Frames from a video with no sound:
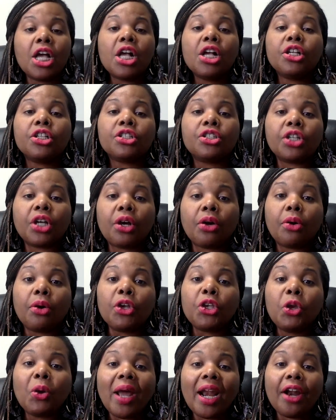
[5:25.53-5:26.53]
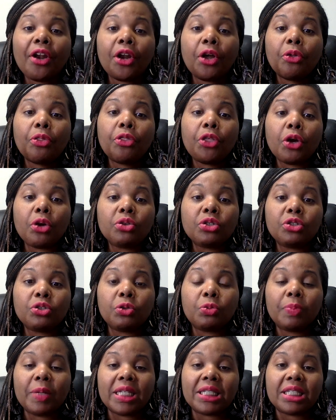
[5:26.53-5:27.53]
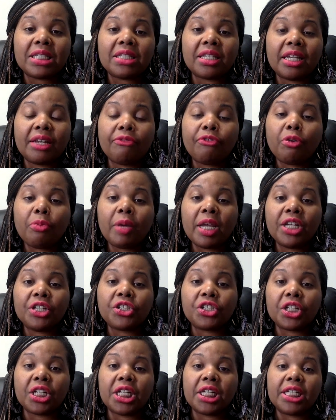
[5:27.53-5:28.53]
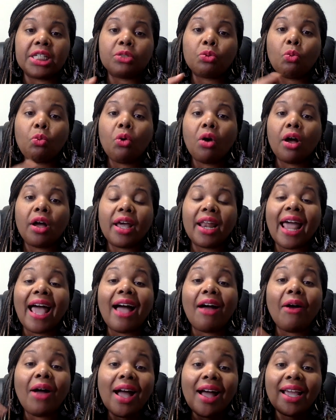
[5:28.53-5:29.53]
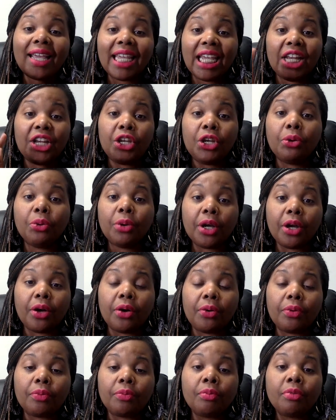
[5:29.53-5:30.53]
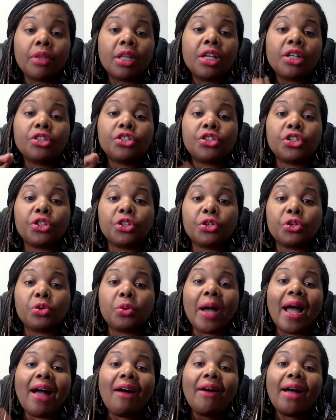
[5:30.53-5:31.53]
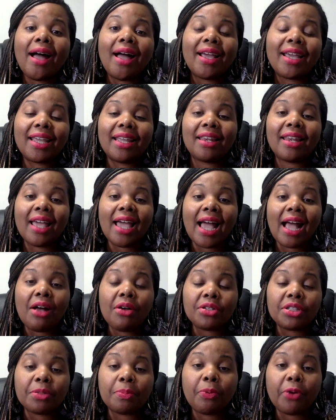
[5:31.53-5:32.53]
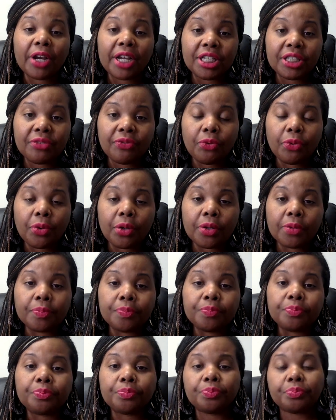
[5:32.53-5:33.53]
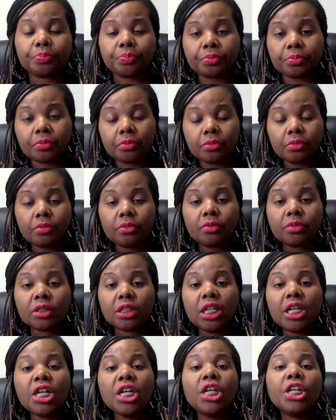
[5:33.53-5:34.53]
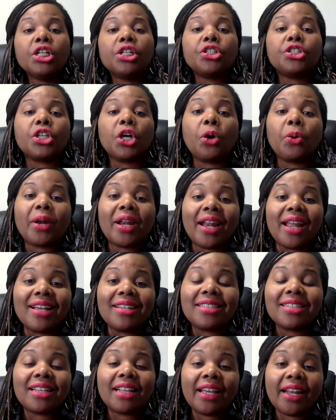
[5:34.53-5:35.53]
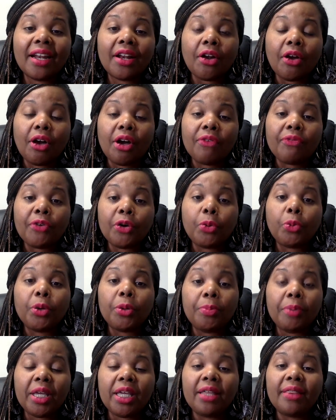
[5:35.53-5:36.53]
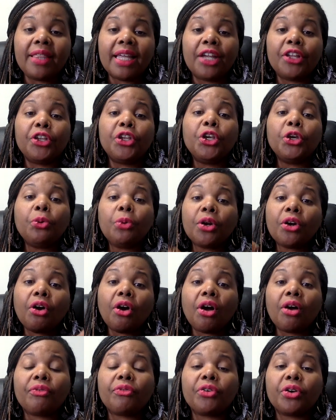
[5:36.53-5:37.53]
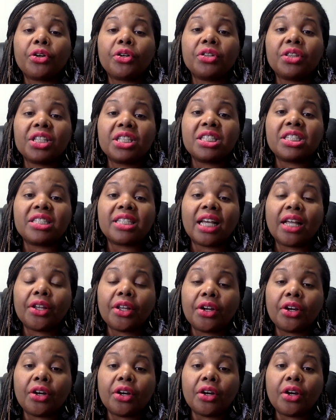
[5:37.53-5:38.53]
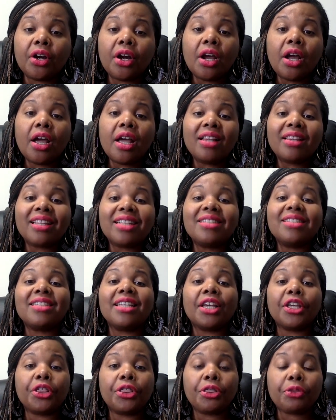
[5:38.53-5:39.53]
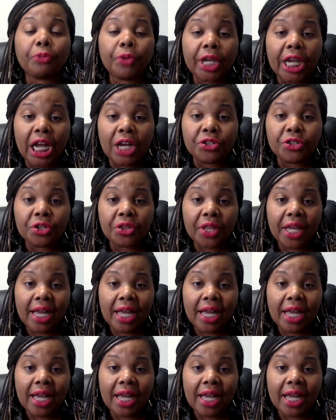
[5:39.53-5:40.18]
So you got to know those two pieces of information is, one, how high can you go? Two, how high can the house appraise for? So an escalating offer would be that you would offer the seller, let's say, $300,000,